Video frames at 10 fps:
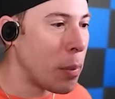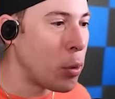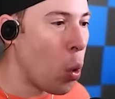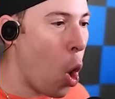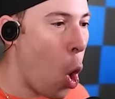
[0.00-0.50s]
him
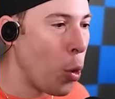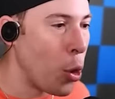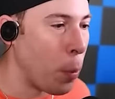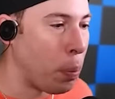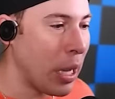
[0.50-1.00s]
to a whole
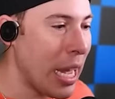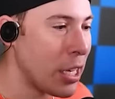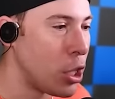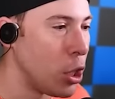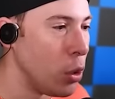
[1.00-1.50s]
other
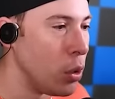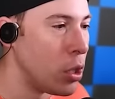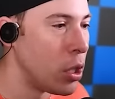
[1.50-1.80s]
place, dude.